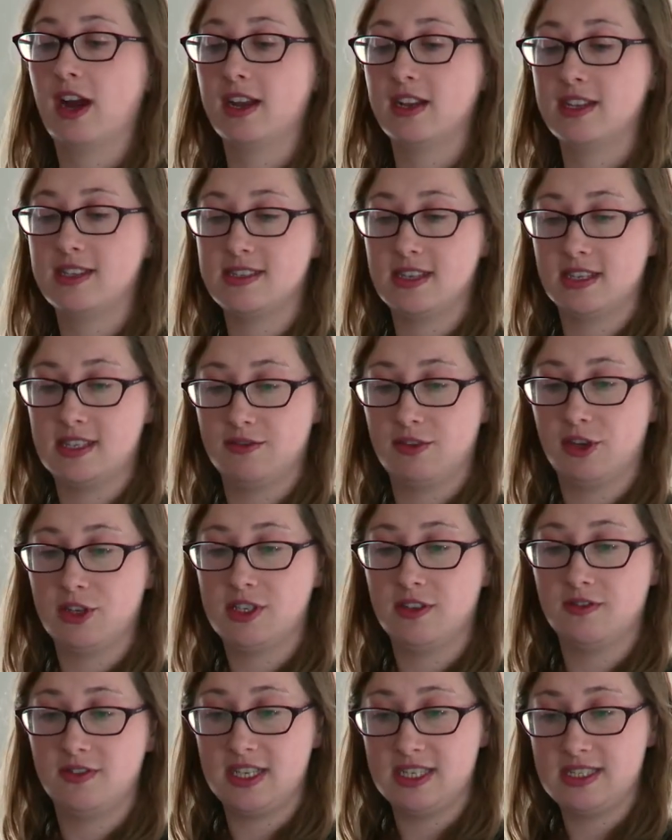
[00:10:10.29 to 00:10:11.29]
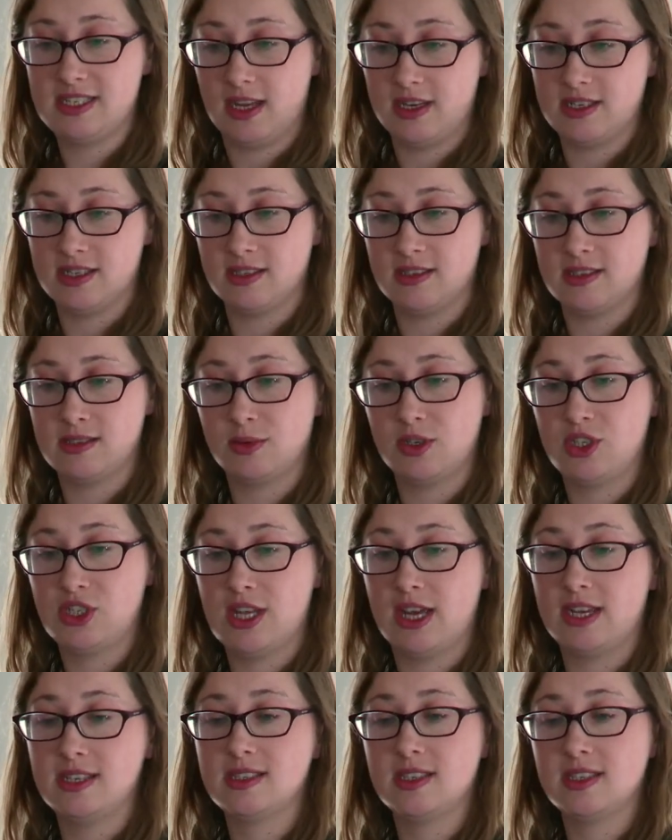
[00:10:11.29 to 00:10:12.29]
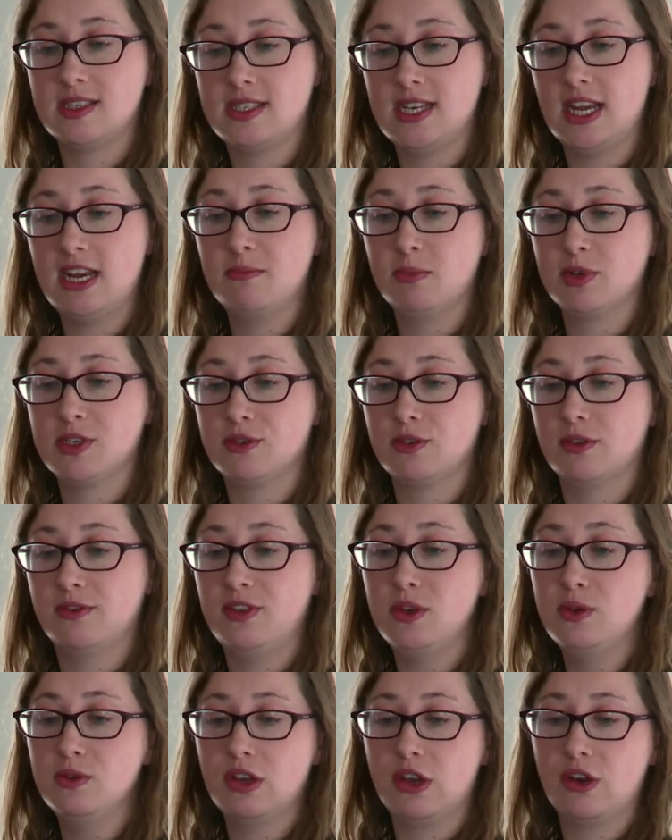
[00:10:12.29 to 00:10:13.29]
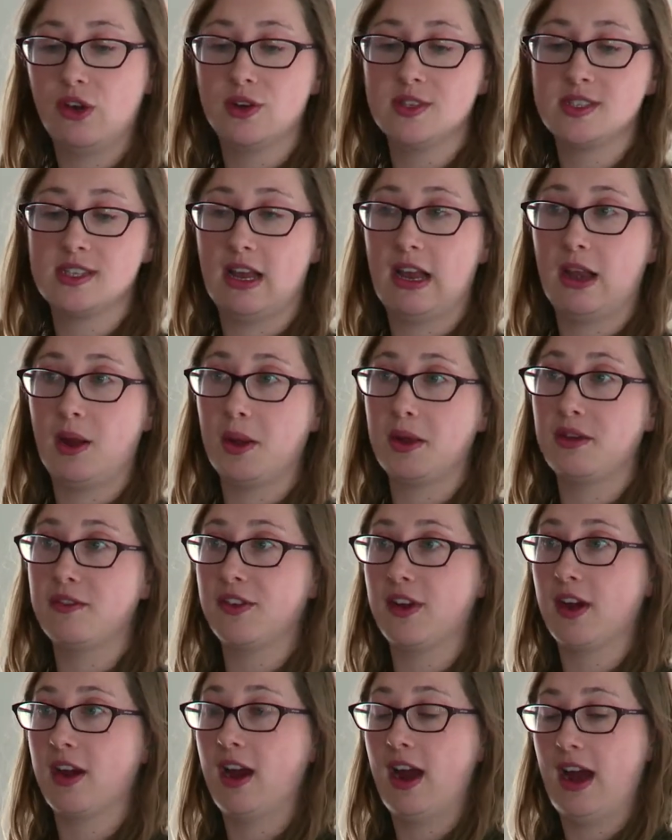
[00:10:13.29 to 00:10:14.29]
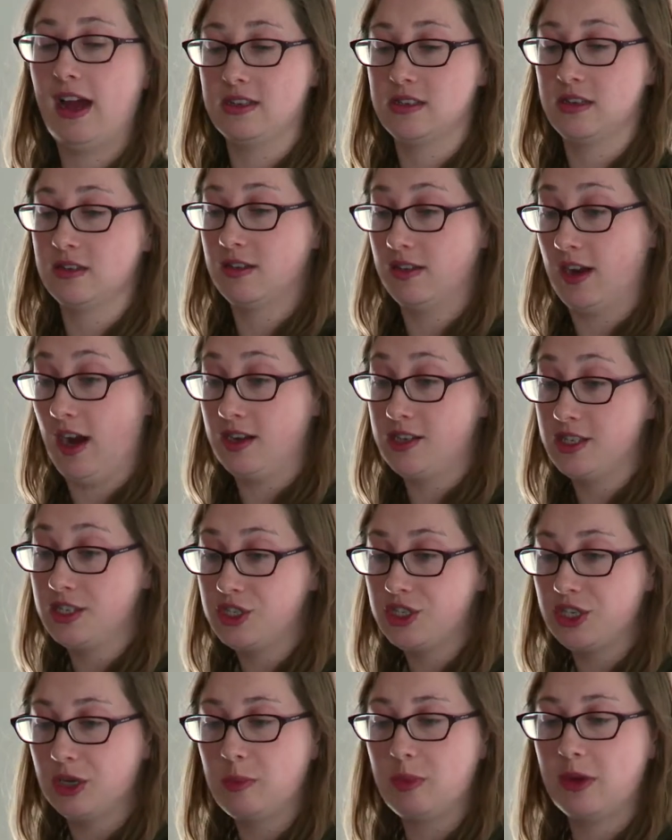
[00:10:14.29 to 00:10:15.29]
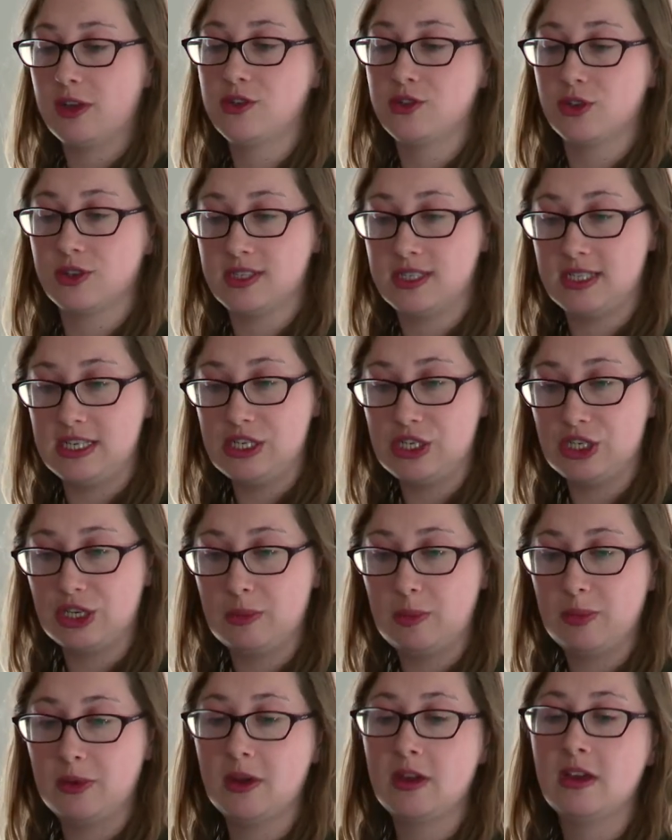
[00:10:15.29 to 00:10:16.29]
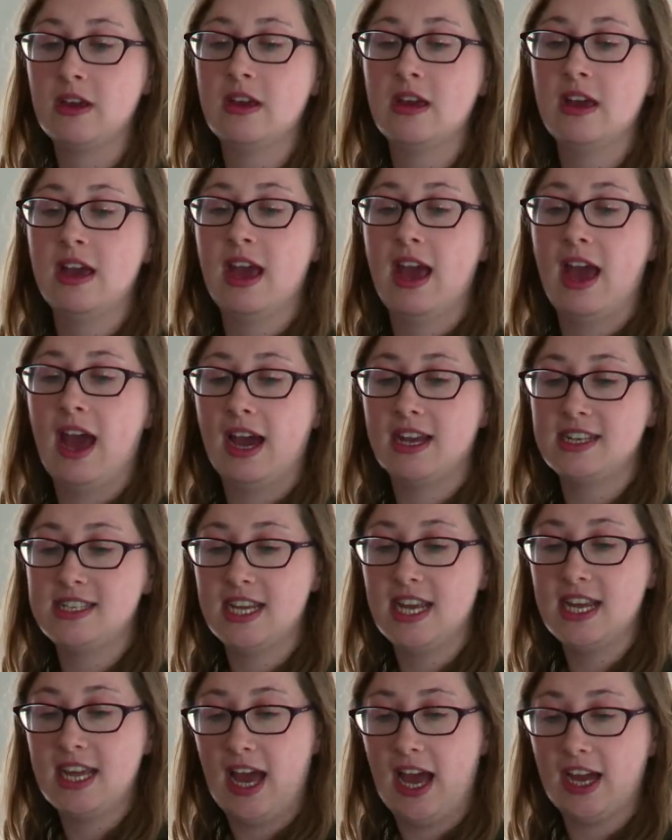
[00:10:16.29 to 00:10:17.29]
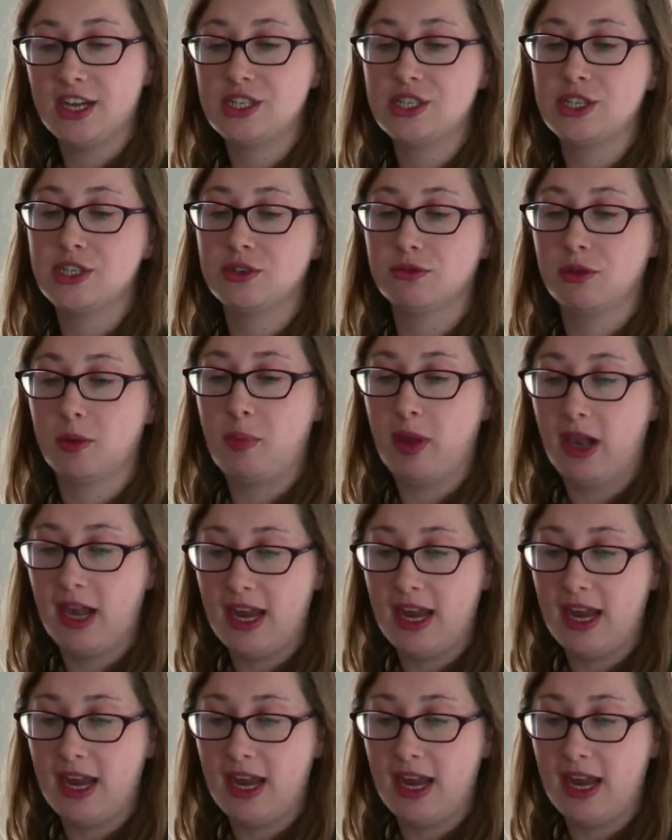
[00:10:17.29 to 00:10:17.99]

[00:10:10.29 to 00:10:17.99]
and it's a version of this sentence, which says, the state must review the laws allowing for adult guardianship and trusteeship and take action to